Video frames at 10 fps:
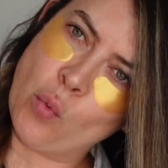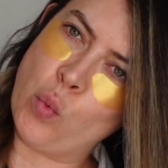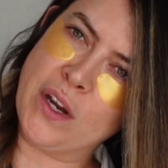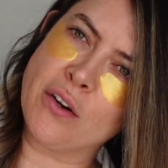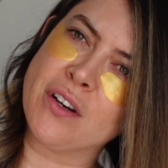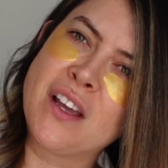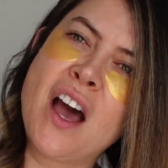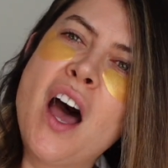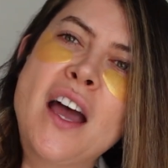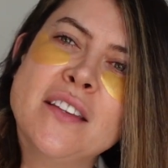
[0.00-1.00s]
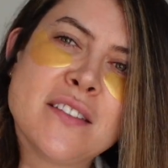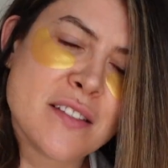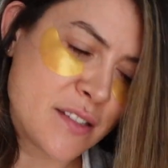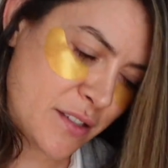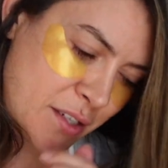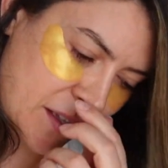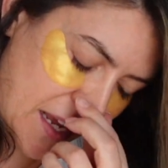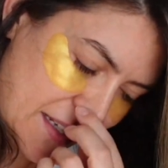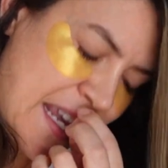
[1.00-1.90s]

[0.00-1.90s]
weird cuts to like